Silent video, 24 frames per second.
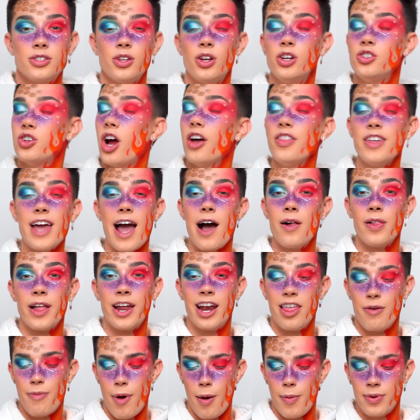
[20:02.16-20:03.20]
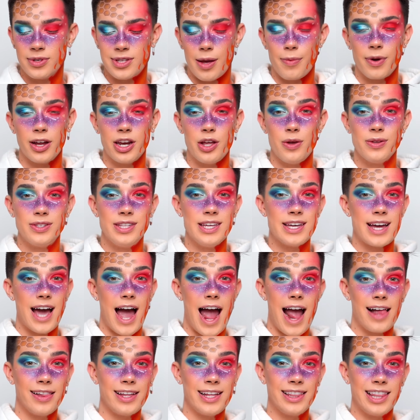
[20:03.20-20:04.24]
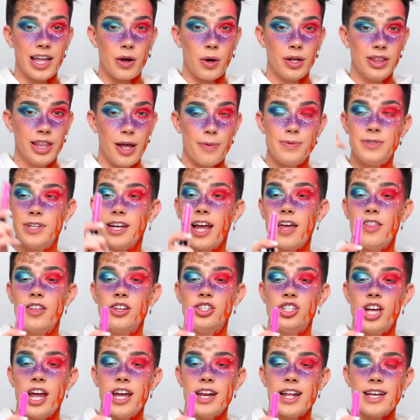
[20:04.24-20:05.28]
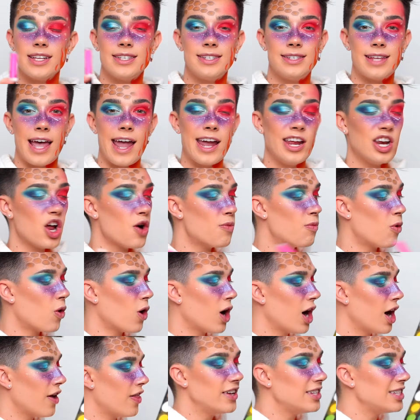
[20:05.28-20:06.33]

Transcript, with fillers: So to draw the outline of the bubbles, I'm gonna use the Kylie liquid lipstick in the shade Say No More.